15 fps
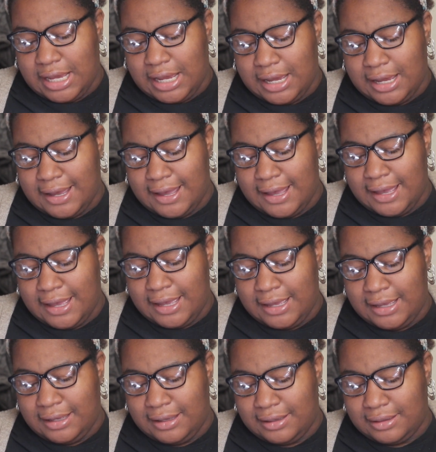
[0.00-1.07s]

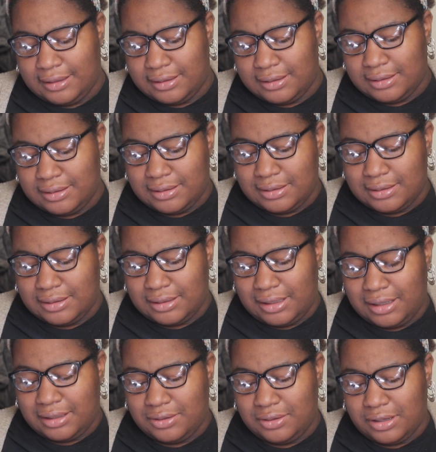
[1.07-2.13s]
I
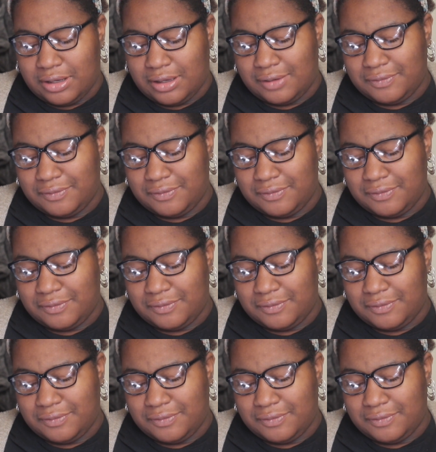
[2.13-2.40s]
don't know.